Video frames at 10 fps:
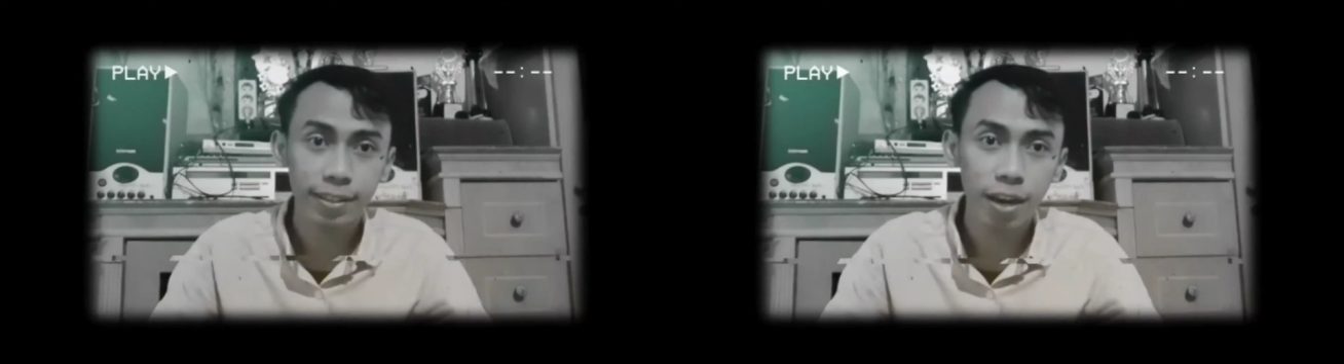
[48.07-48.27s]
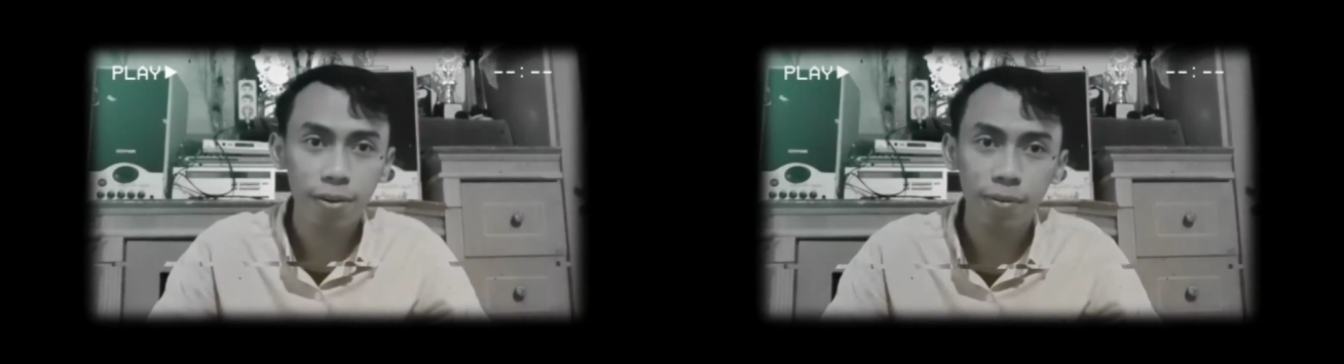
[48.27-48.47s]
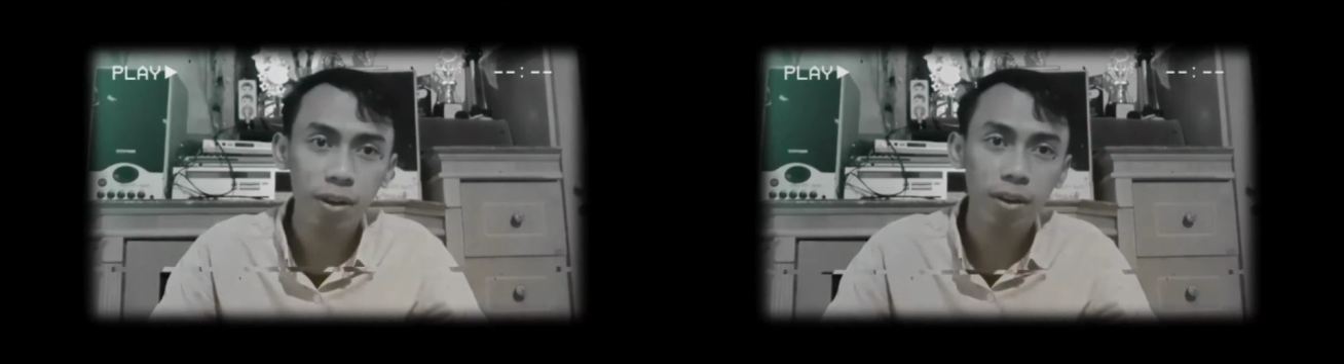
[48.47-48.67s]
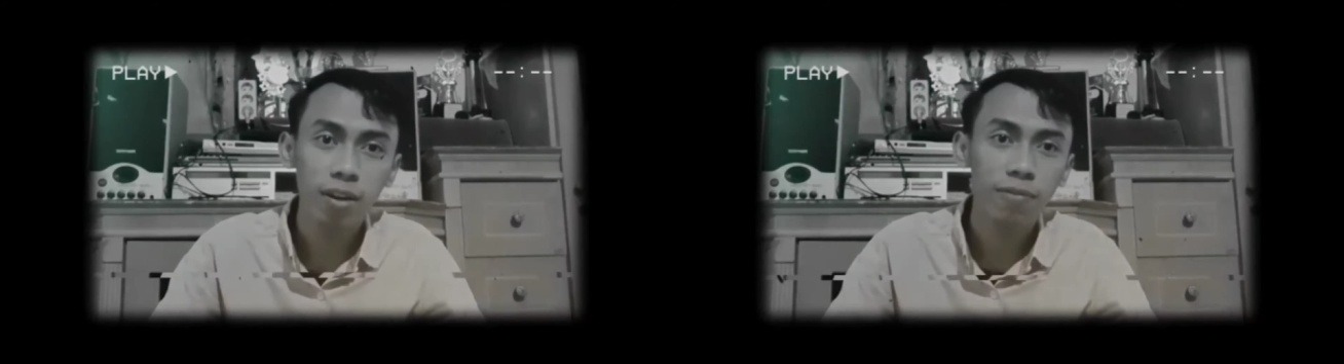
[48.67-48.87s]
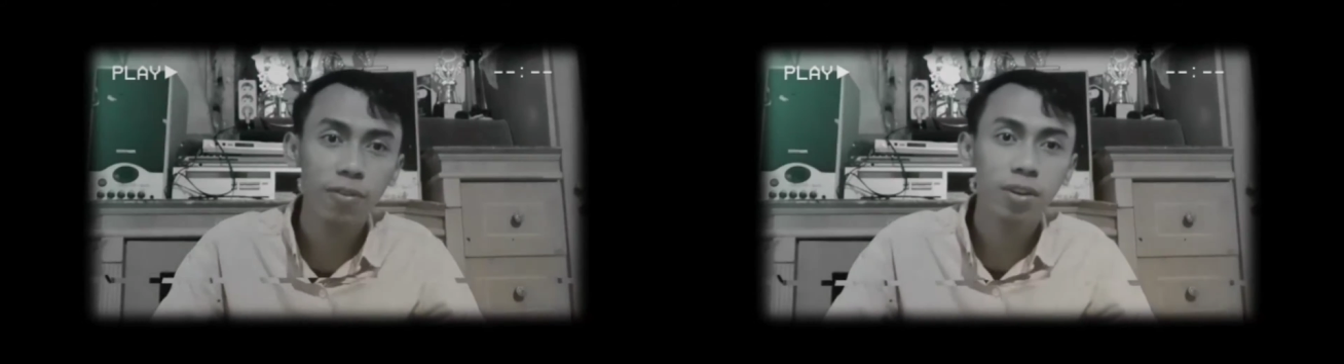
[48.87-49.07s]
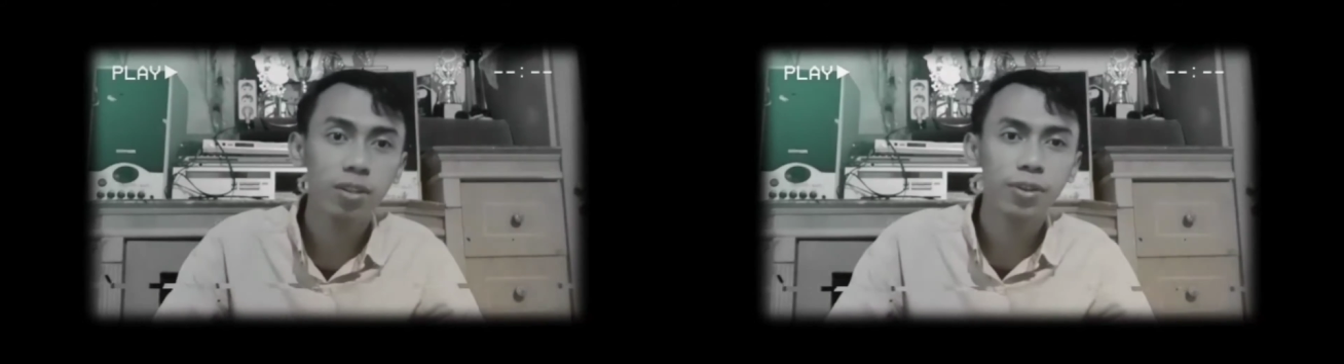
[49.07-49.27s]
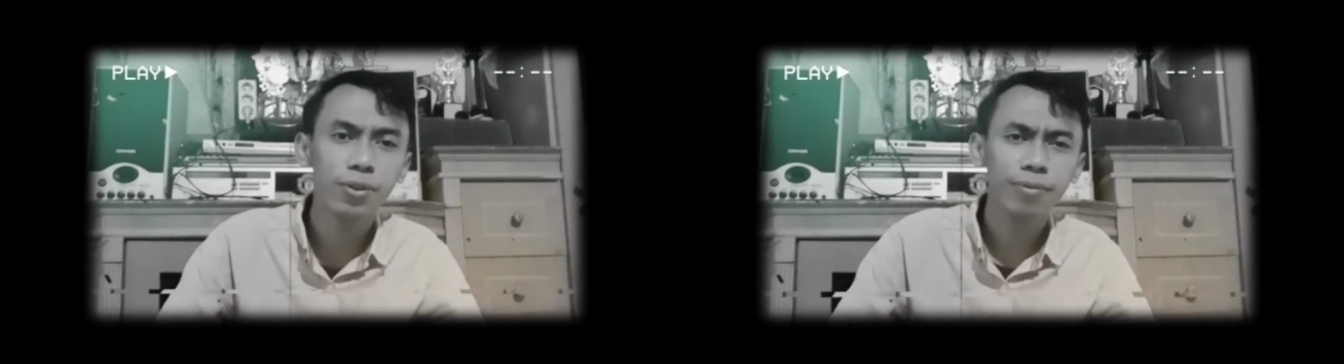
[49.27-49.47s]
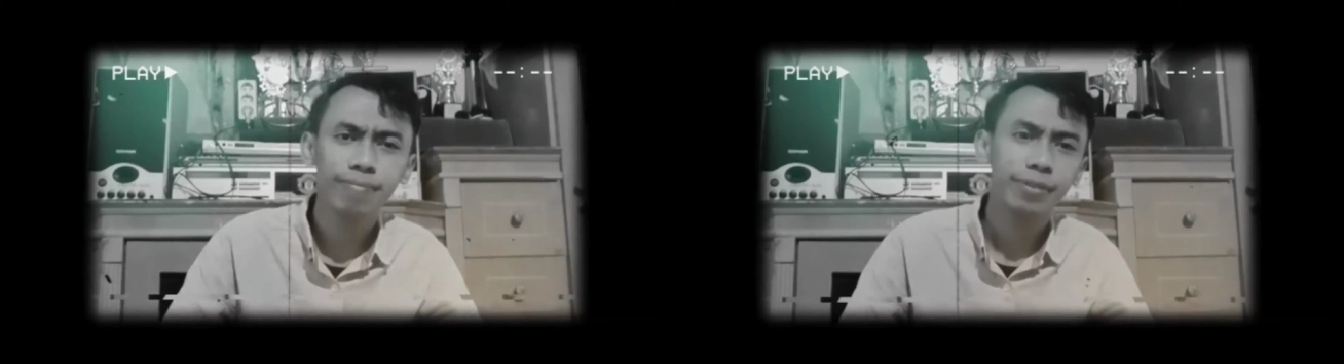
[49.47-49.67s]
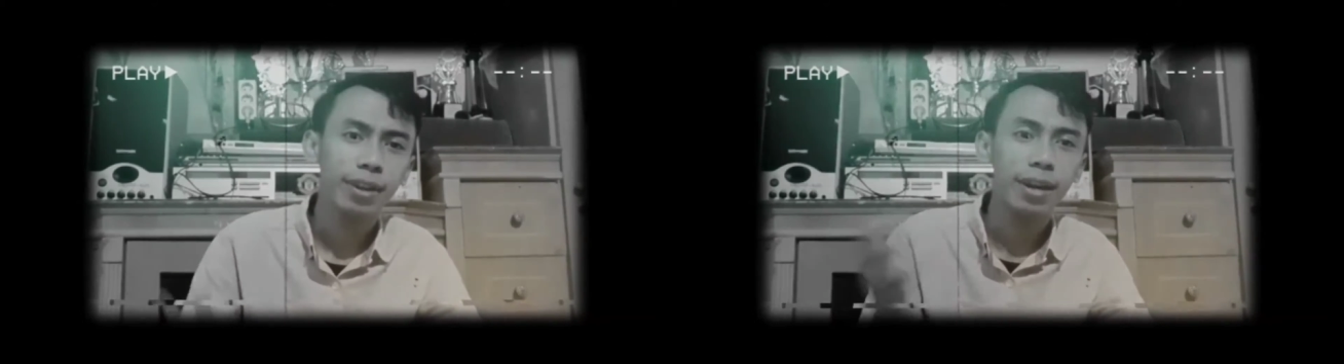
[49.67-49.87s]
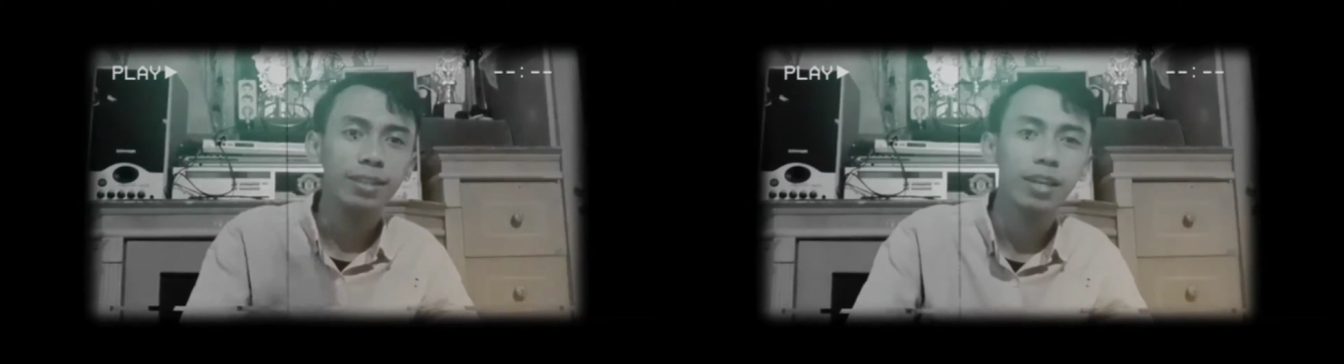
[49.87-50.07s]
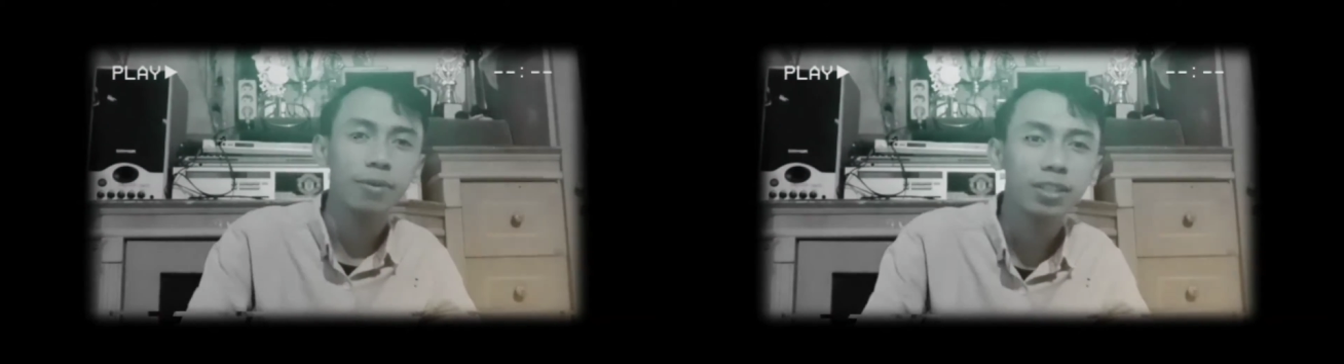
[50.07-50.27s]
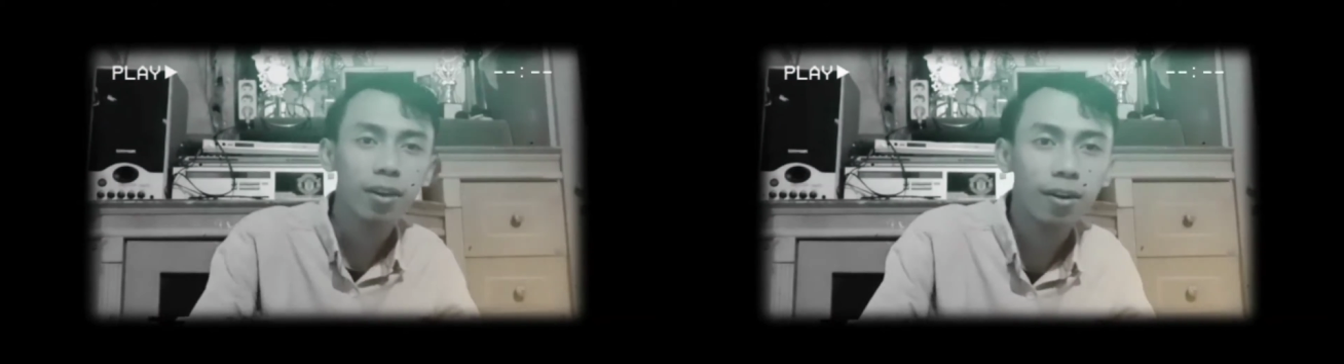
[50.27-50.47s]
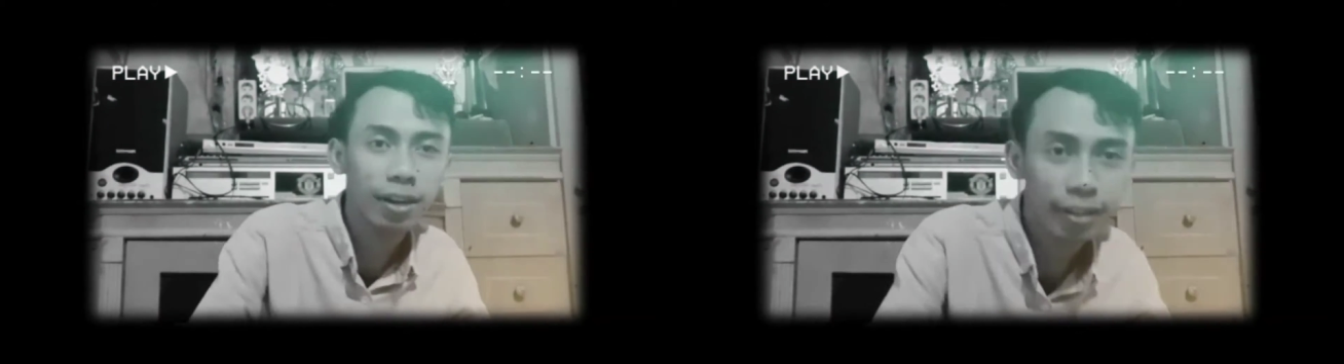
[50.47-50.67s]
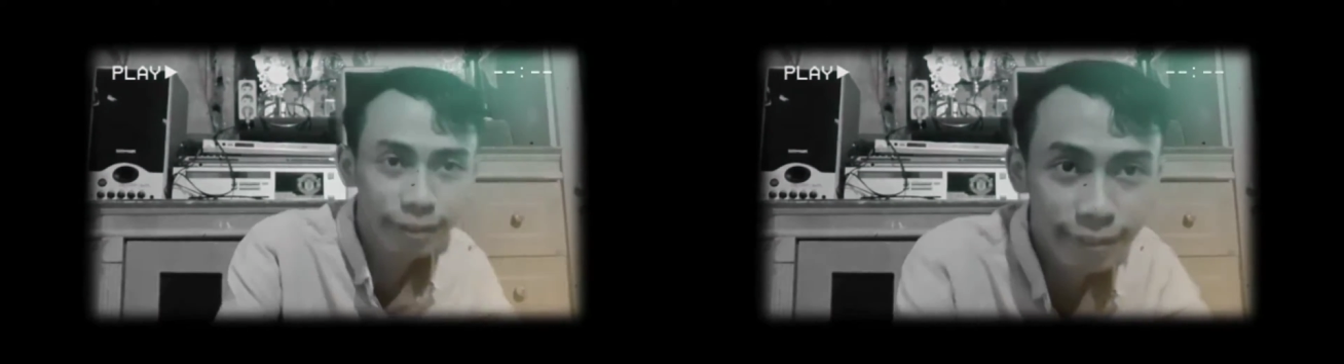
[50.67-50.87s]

So without any further ado, let's get started.